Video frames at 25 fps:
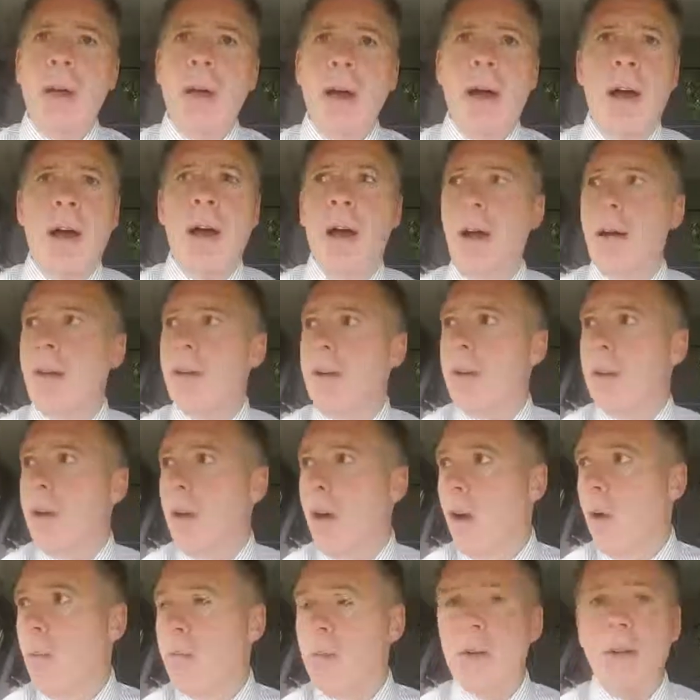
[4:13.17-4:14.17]
Uh,
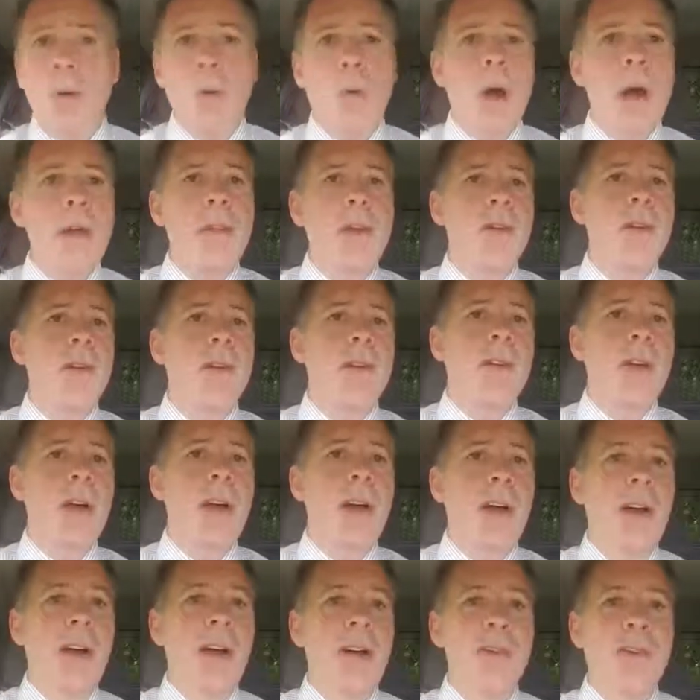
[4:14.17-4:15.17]
hopefully the weather's
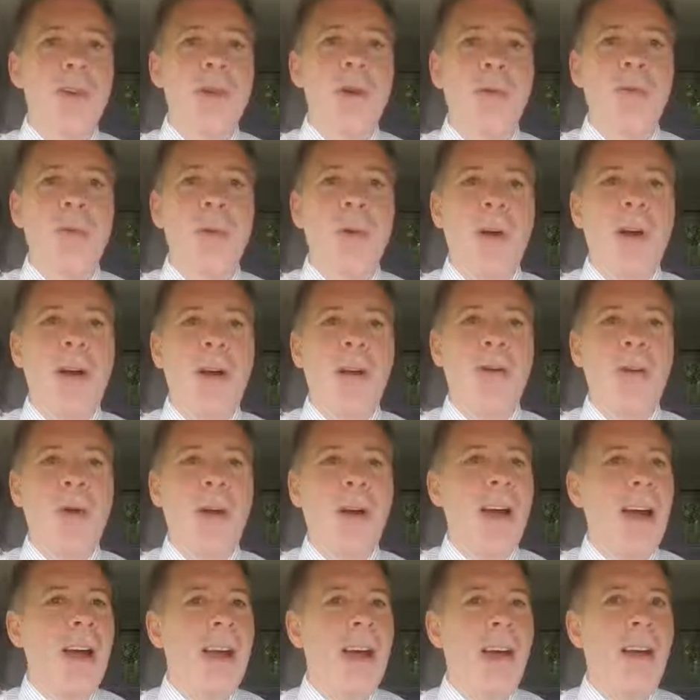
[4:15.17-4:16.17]
uh, as good uh,
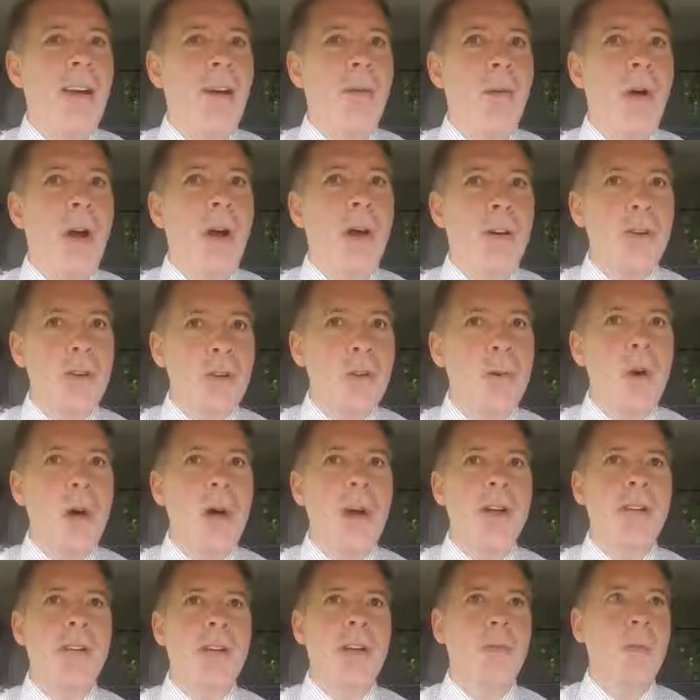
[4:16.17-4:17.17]
where I or where you
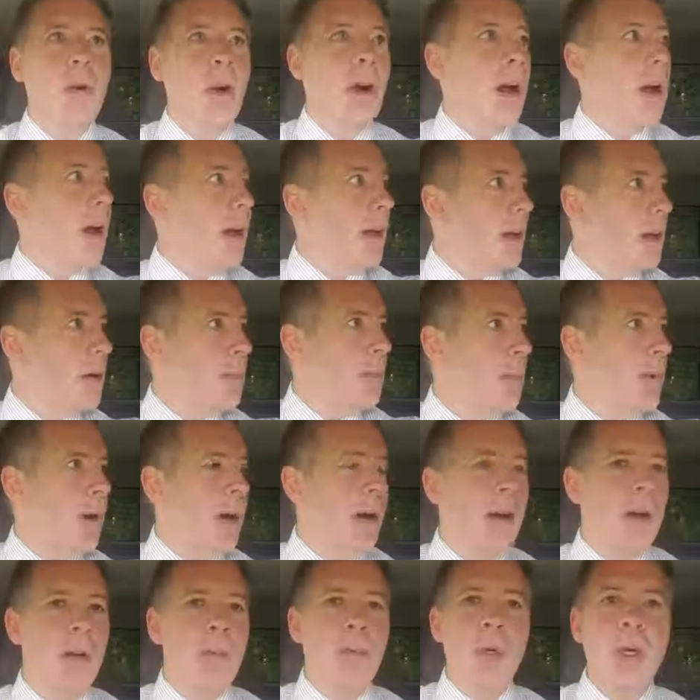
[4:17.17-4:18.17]
are as where I am.
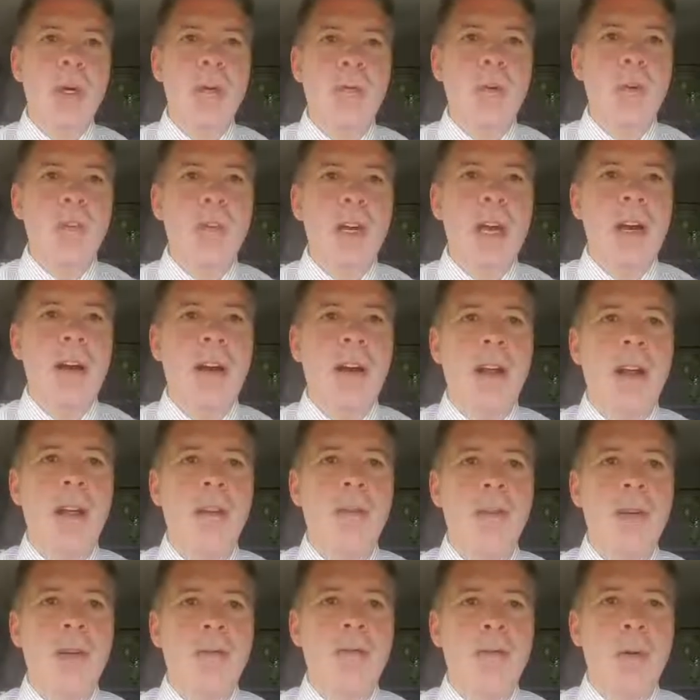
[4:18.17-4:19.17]
Uh, beautiful day today.
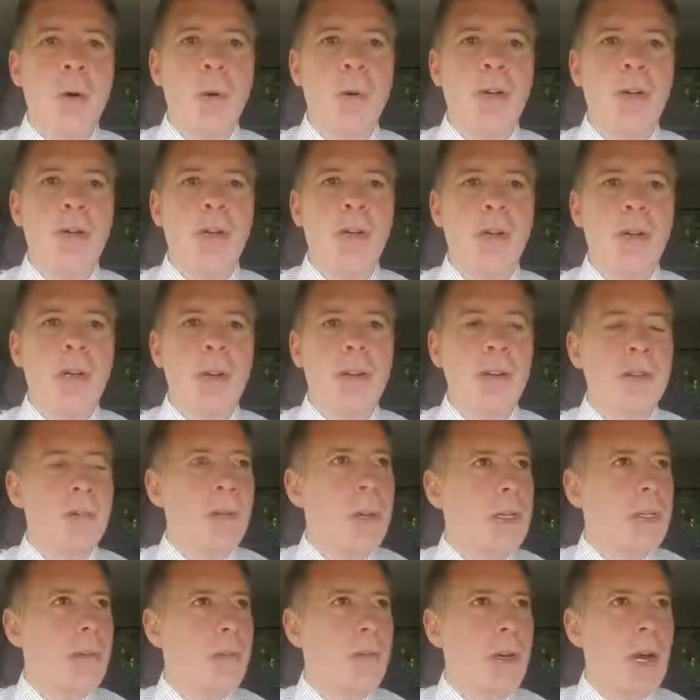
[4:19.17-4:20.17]
Looking forward to it. Going to
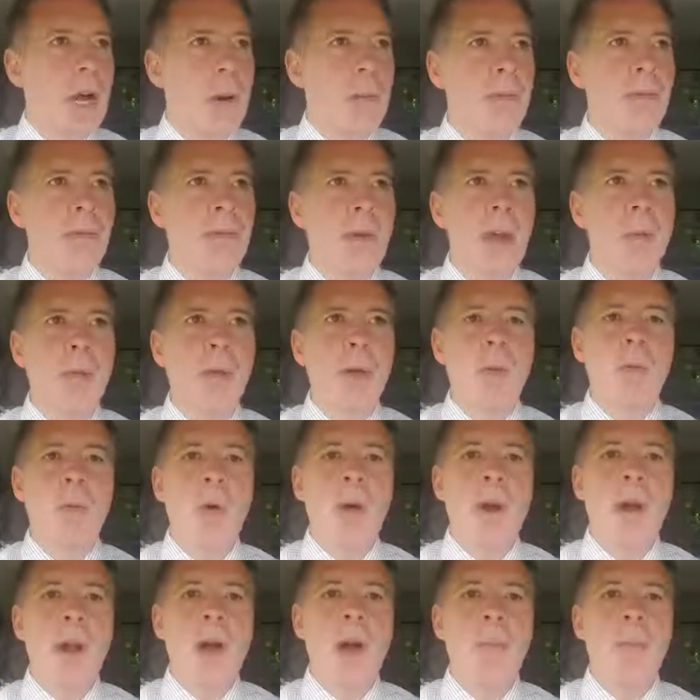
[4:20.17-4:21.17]
spend some time with family and
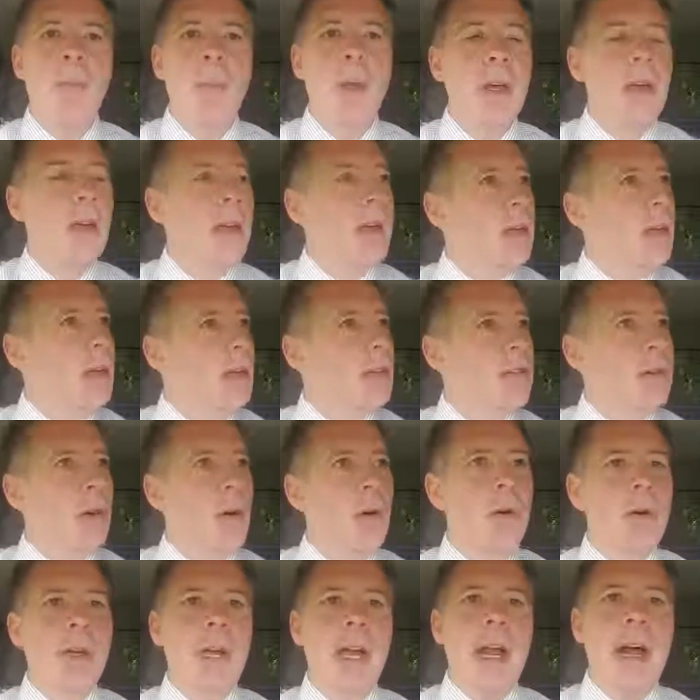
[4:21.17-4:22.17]
whatnot.
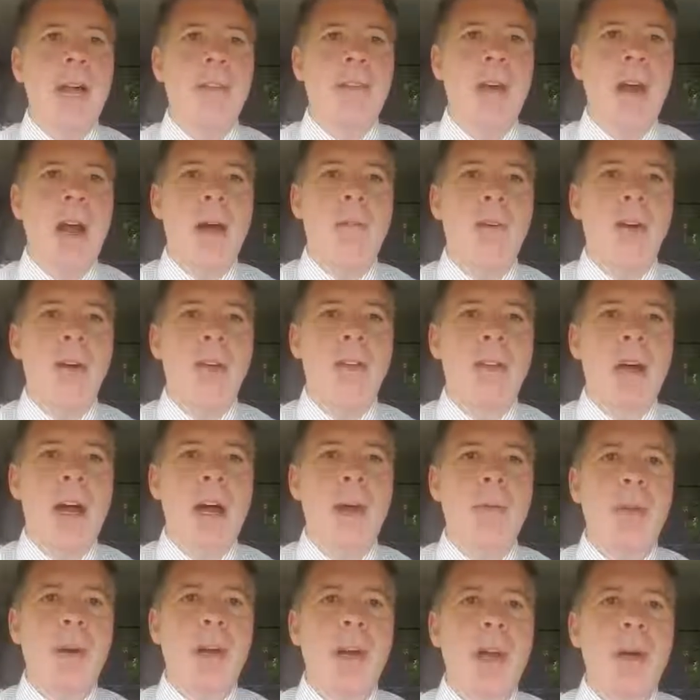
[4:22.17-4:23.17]
So get out there, have a good
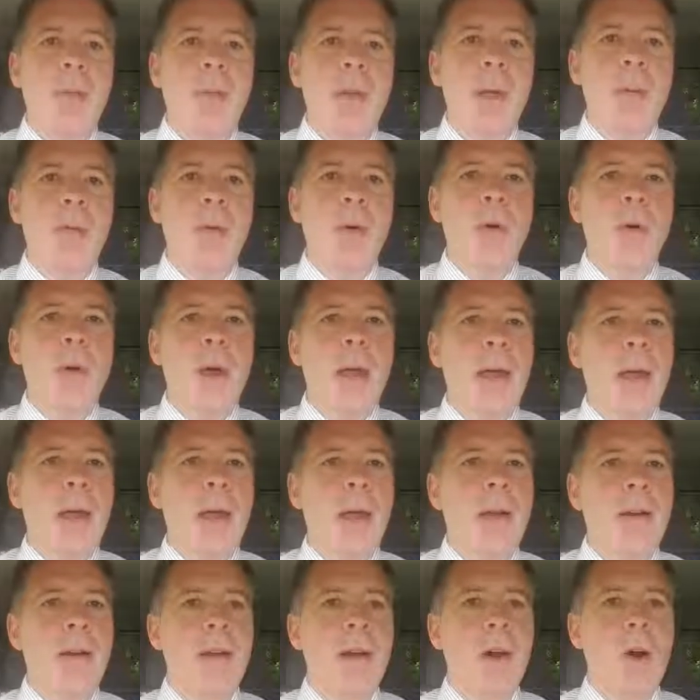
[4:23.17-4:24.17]
time today, people,
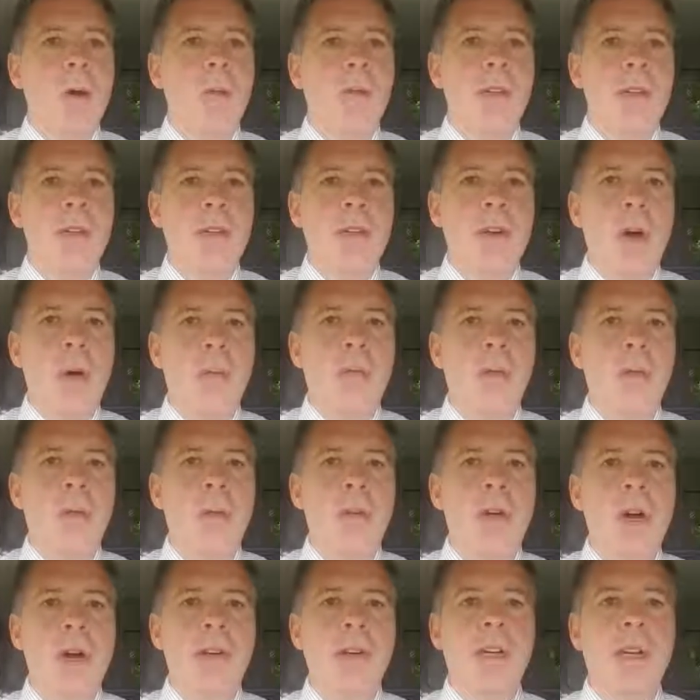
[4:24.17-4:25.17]
and uh, hopefully this is helpful.
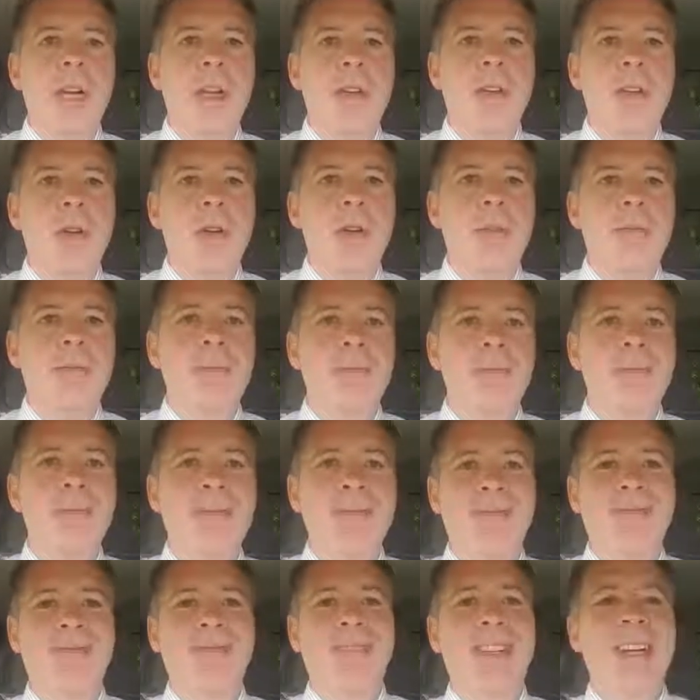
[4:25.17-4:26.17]
We'll talk to you again soon.
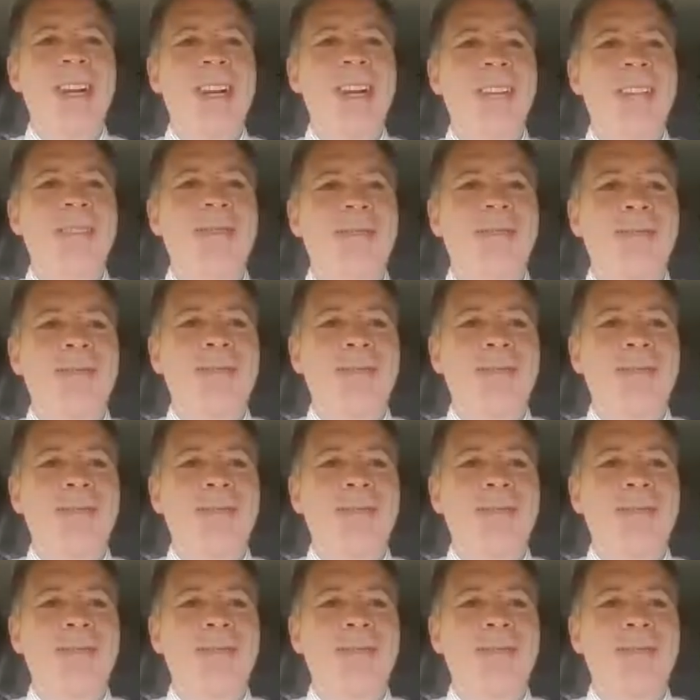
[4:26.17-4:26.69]
See ya.